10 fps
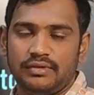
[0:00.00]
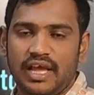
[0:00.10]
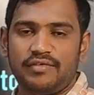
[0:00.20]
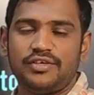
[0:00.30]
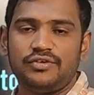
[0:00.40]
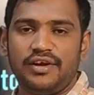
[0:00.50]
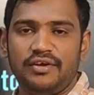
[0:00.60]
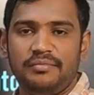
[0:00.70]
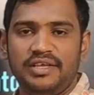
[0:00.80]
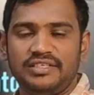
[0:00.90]
average
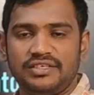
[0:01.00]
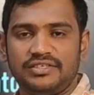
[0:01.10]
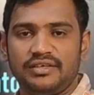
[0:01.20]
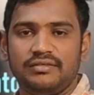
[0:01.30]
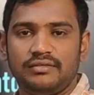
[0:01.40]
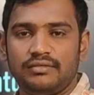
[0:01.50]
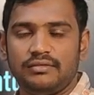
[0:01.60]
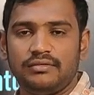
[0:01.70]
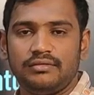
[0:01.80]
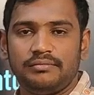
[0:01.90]
student to B section,
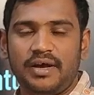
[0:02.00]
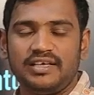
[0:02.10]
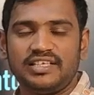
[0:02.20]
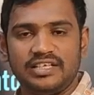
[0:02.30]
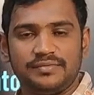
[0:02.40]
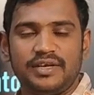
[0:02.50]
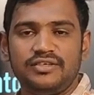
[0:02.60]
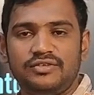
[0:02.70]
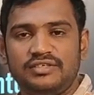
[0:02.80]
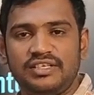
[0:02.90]
pass
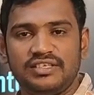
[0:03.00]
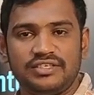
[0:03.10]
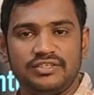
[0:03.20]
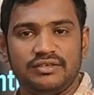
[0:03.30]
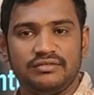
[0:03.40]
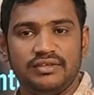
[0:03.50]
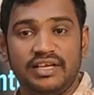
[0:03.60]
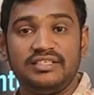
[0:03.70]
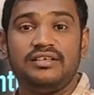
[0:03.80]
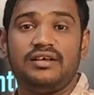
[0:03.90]
aspirant to C section.
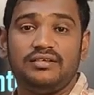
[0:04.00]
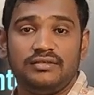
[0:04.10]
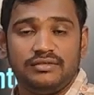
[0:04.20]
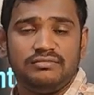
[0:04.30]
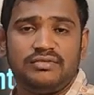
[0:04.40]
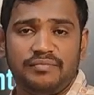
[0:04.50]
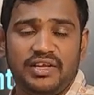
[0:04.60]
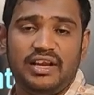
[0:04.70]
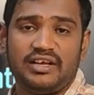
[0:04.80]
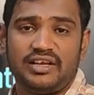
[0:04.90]
That is
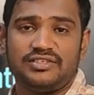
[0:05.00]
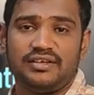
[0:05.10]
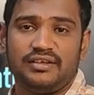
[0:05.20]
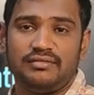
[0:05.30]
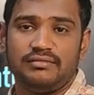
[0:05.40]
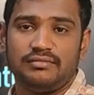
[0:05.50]
something like clustering.